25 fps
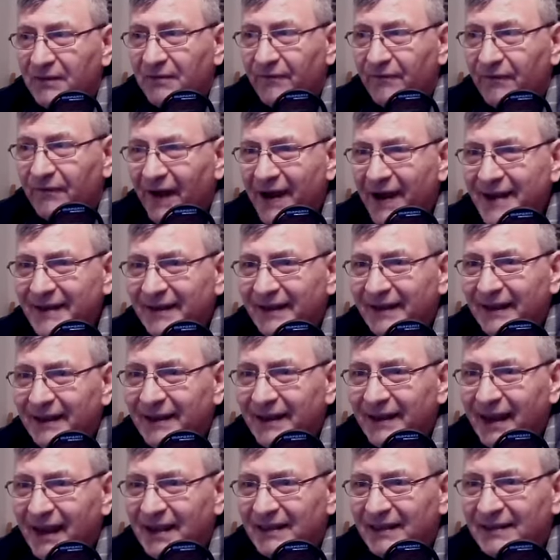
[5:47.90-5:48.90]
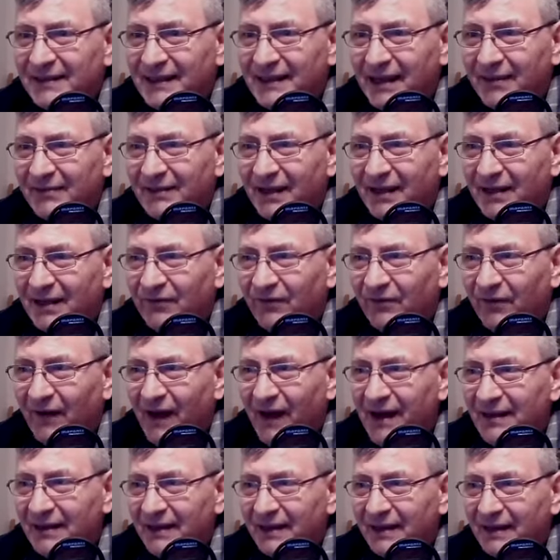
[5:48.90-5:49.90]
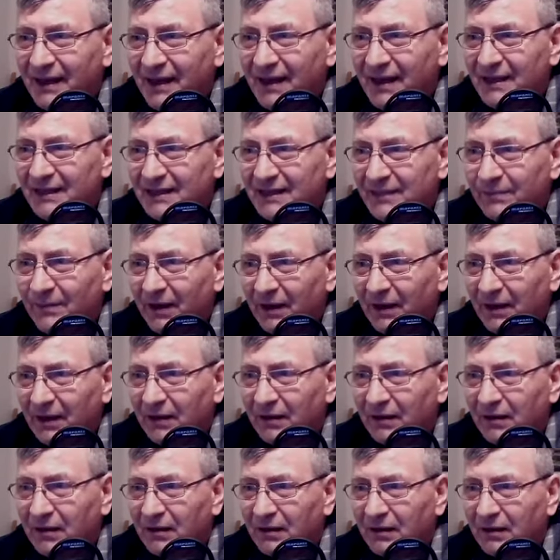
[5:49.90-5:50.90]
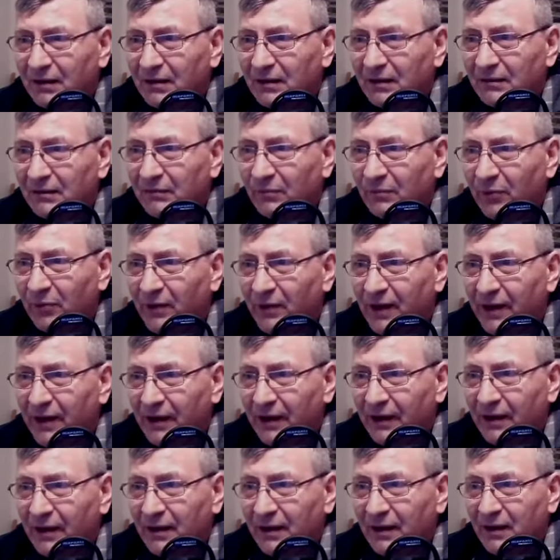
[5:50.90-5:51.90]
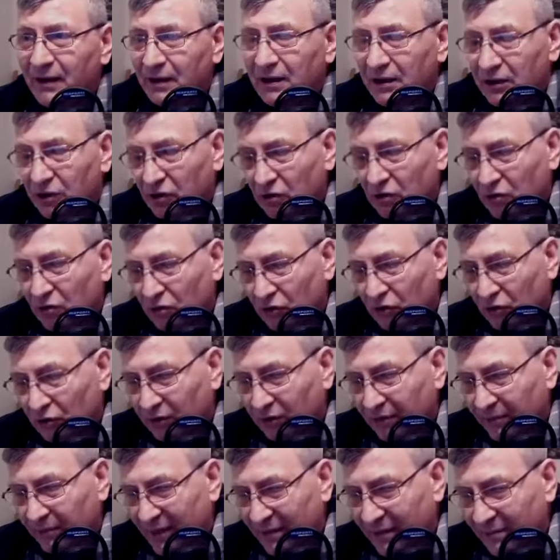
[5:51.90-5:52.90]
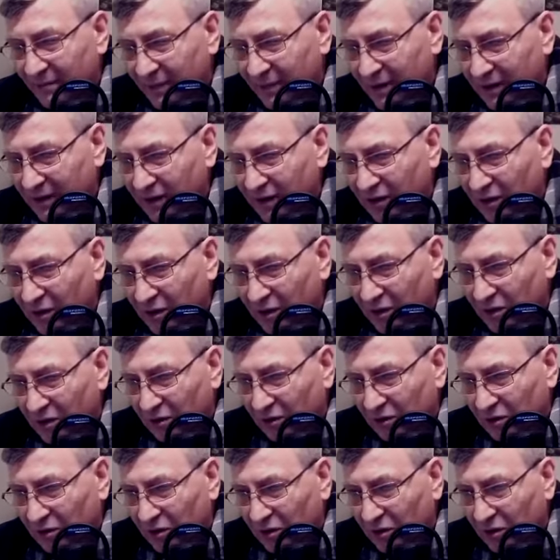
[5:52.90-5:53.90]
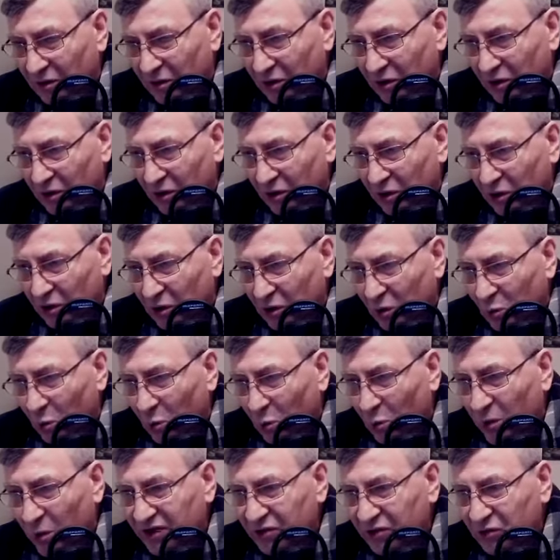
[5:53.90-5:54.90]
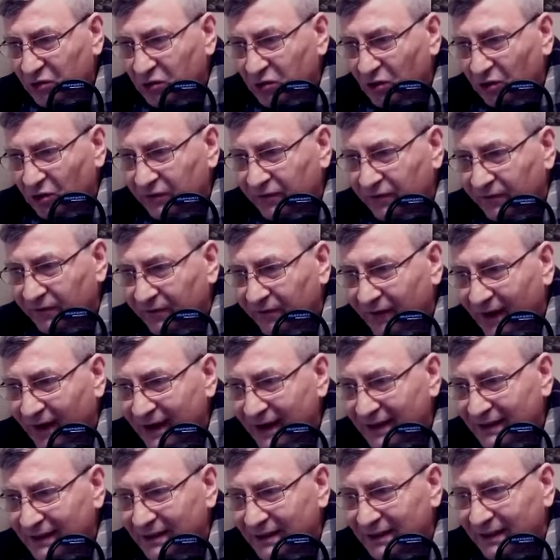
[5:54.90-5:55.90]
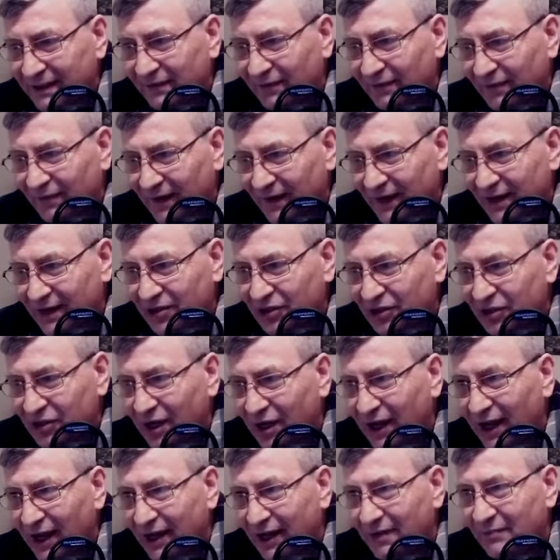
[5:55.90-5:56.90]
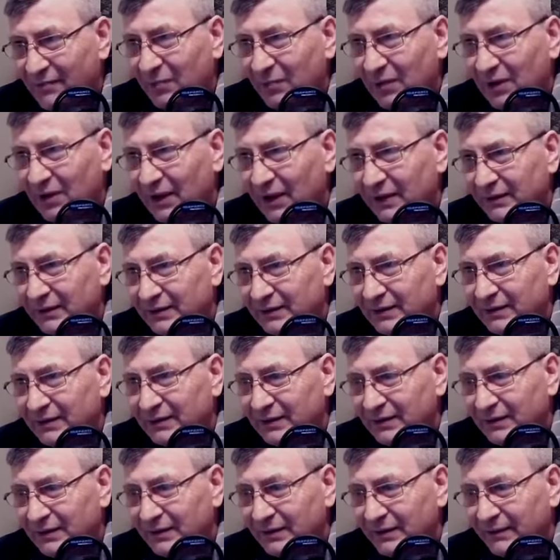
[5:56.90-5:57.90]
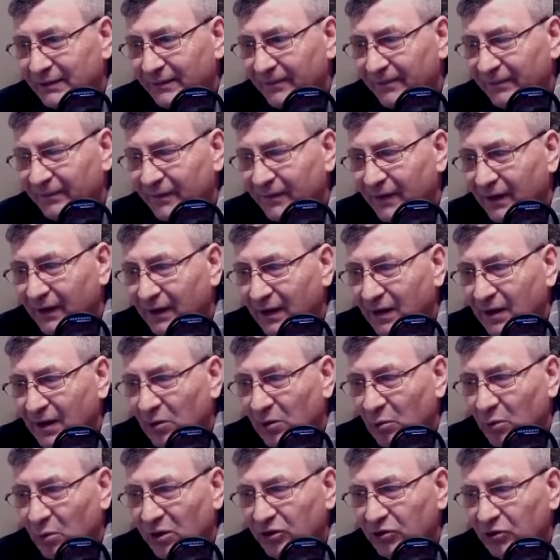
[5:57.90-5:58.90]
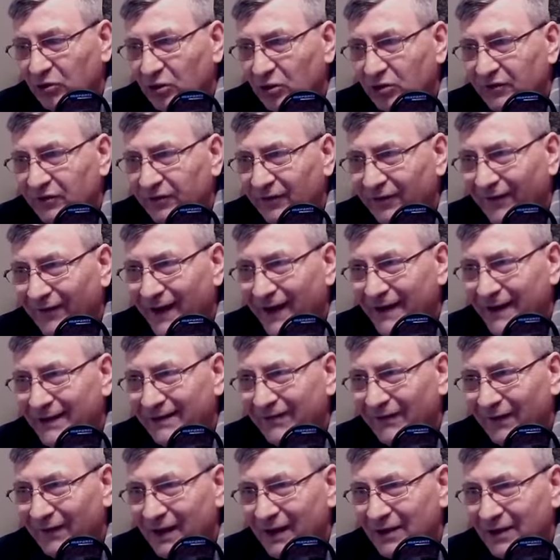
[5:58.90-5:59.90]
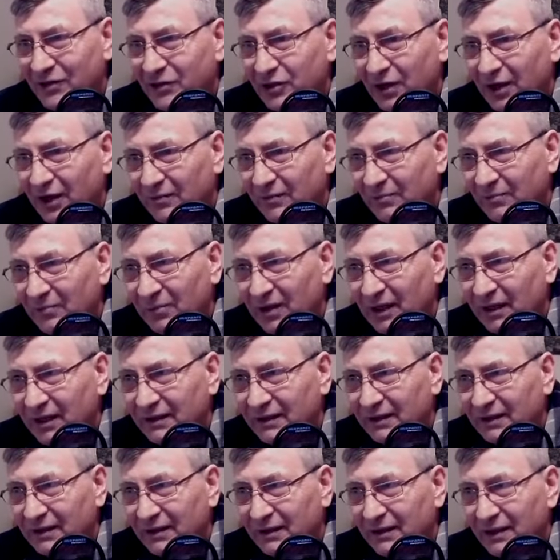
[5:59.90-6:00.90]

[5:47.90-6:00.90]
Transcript: Fight against them that fight against me. Pray. You, you remember, we do not fight flesh and blood. We do not fight flesh and blood.